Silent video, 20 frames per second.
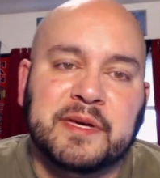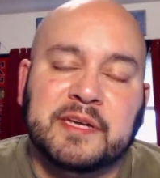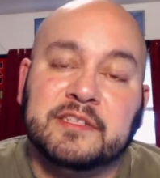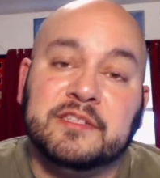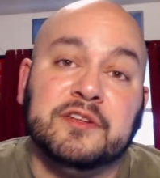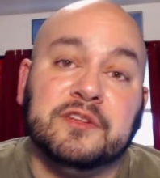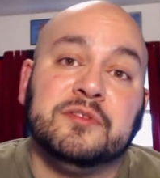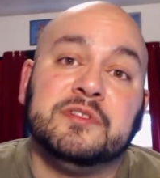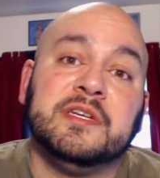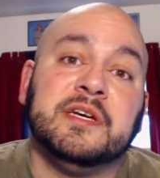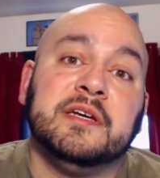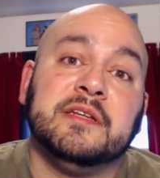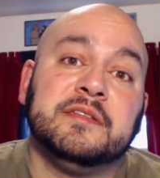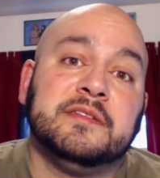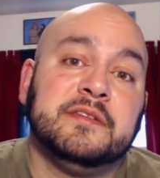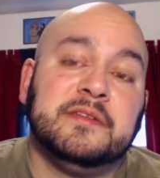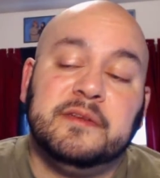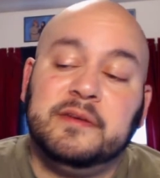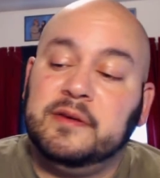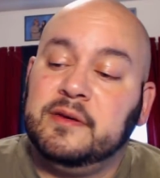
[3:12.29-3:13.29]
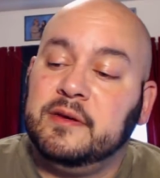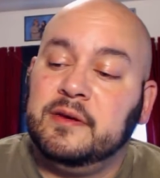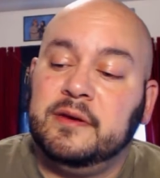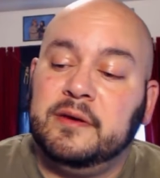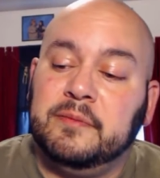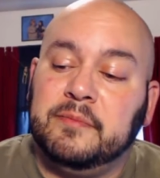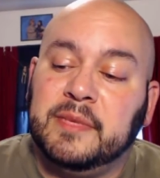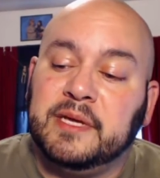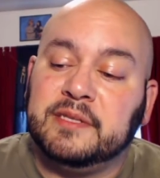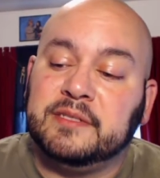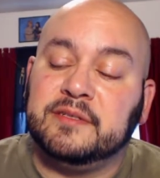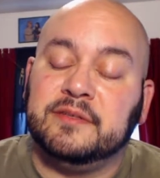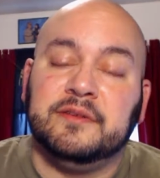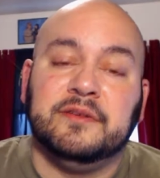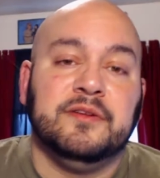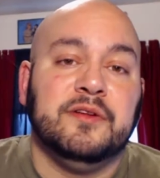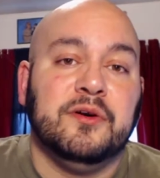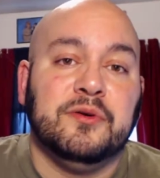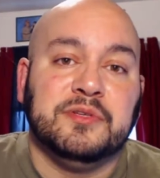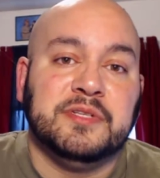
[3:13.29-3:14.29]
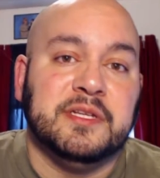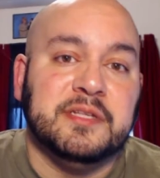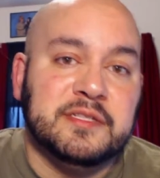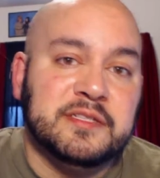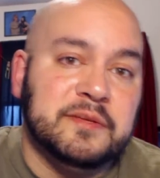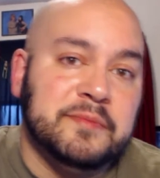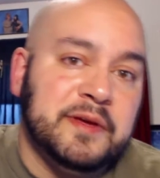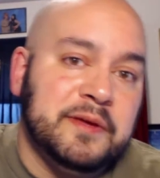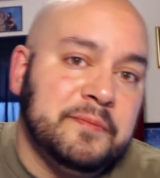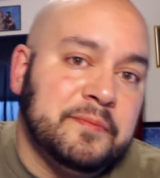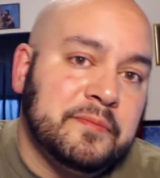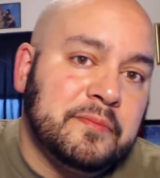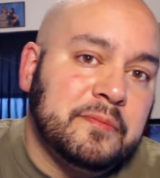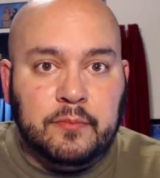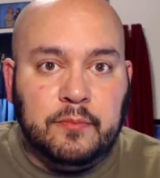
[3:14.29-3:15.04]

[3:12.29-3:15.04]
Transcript: makes no sense. Makes no sense to me.